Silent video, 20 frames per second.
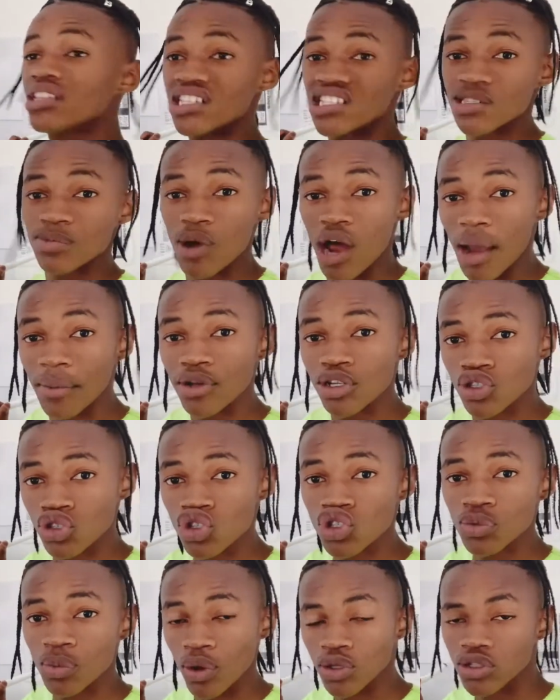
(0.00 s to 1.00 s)
is probably too
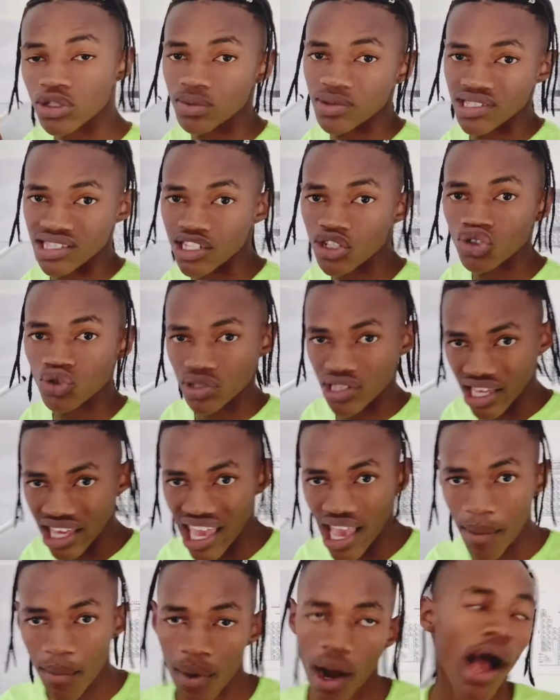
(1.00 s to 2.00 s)
small to be seen through the
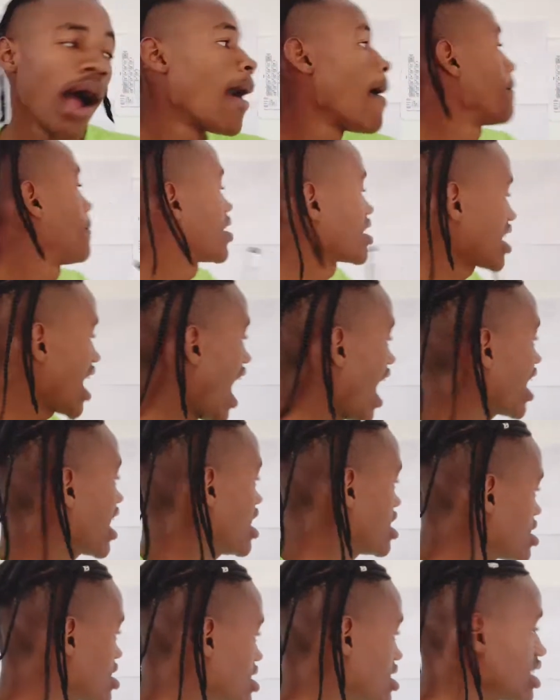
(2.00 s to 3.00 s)
camera, but I
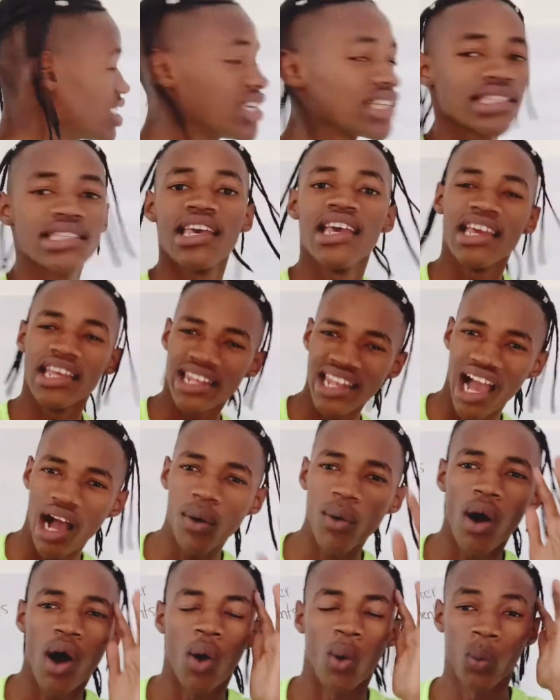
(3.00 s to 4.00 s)
can see it.
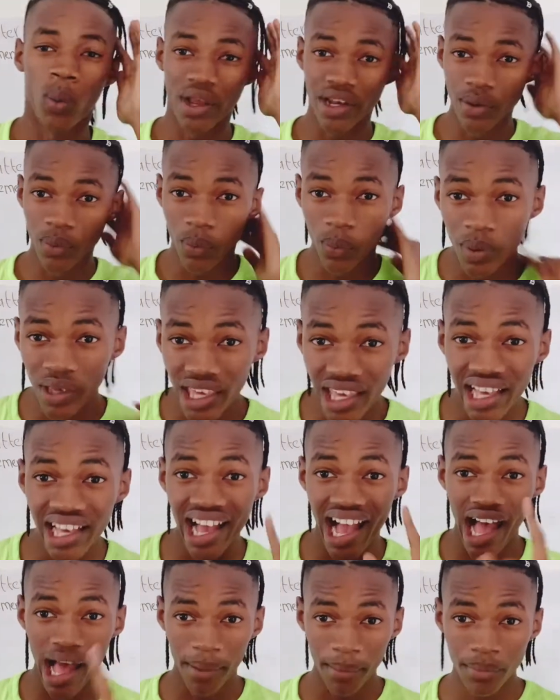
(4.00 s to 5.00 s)
Now, when we
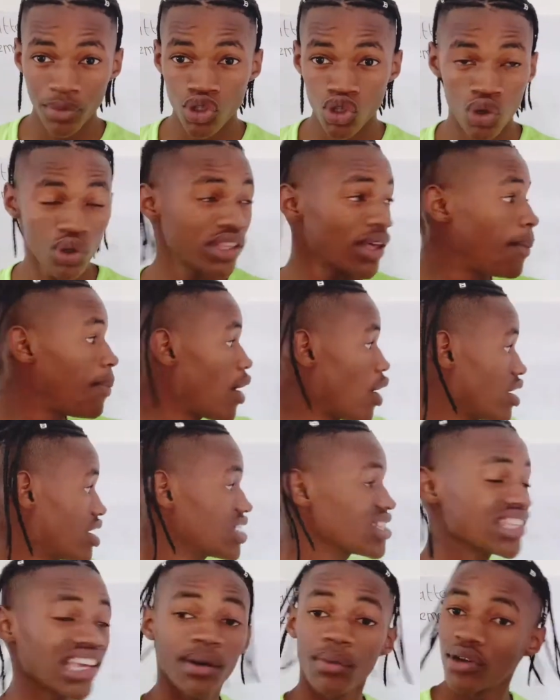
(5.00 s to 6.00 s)
come to the periodic
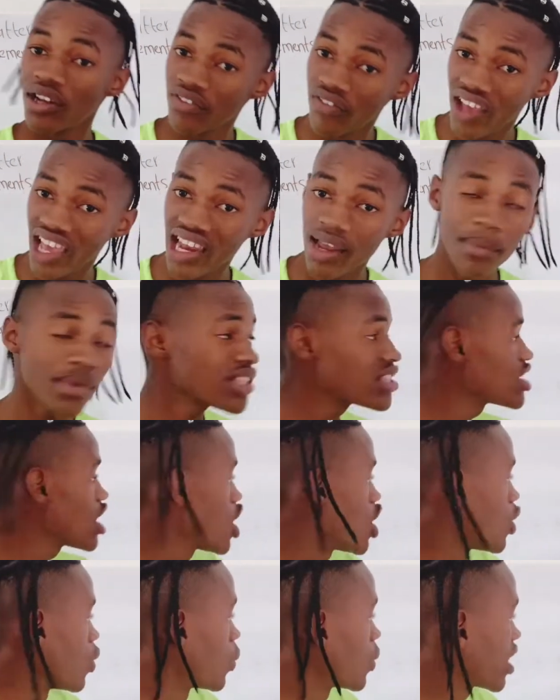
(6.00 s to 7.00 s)
table of elements,
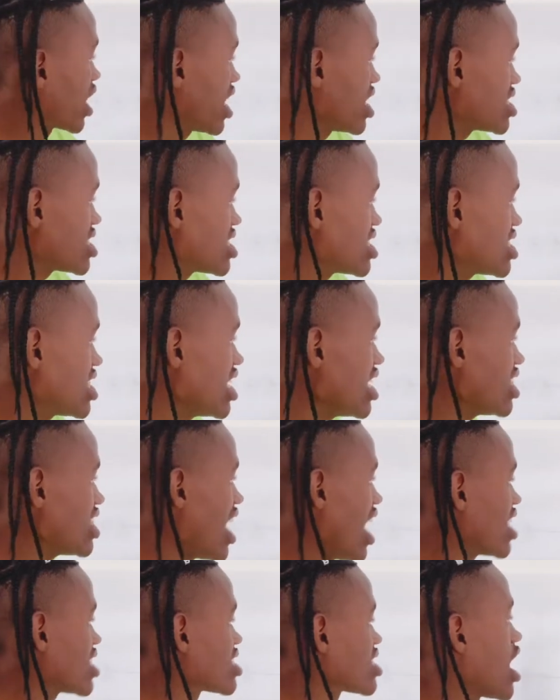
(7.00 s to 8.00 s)
we can see
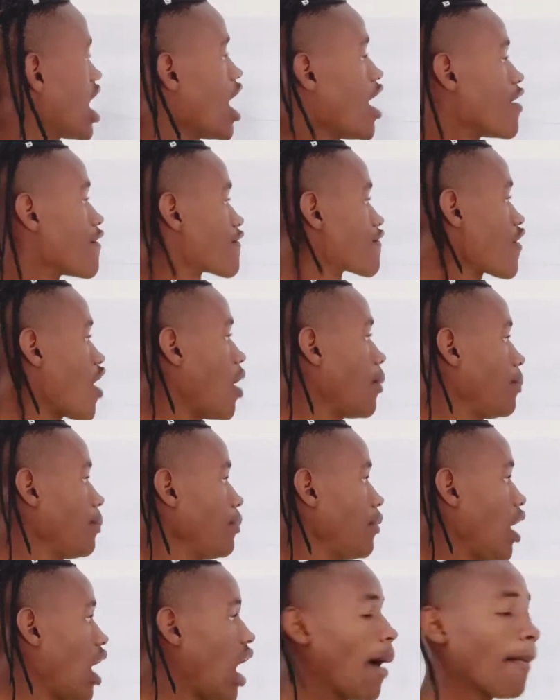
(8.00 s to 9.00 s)
that from
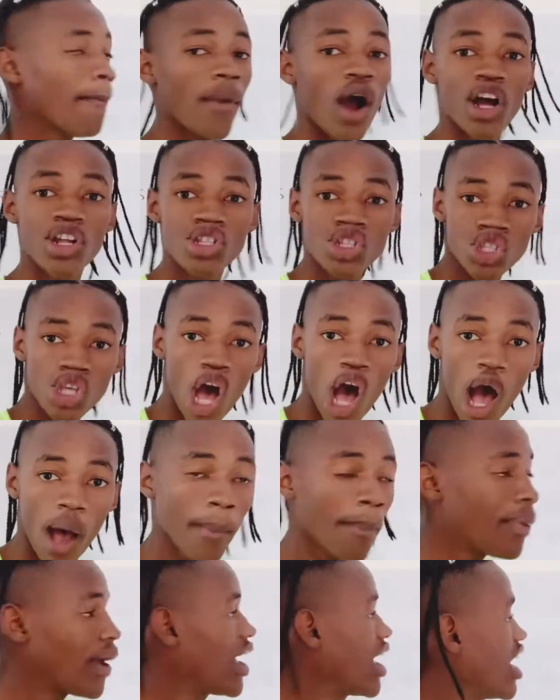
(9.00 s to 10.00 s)
on
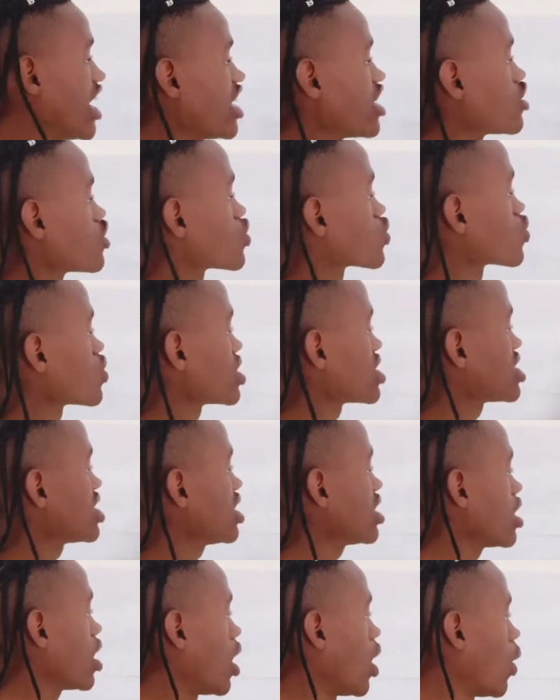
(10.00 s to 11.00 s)
top, it is
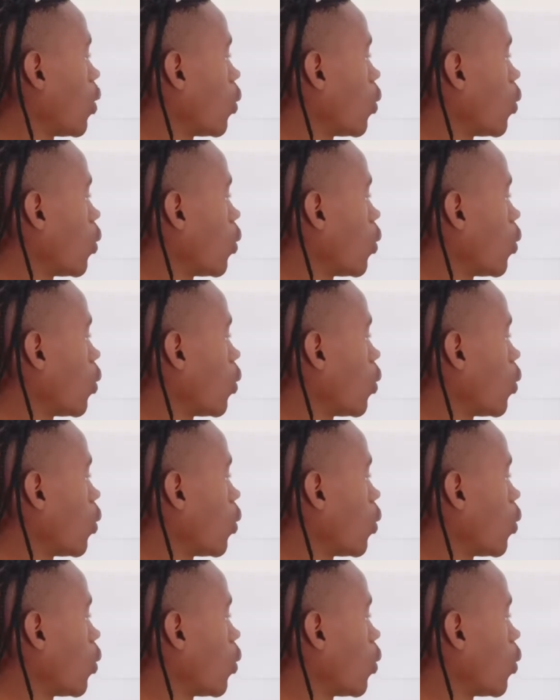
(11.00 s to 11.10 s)
written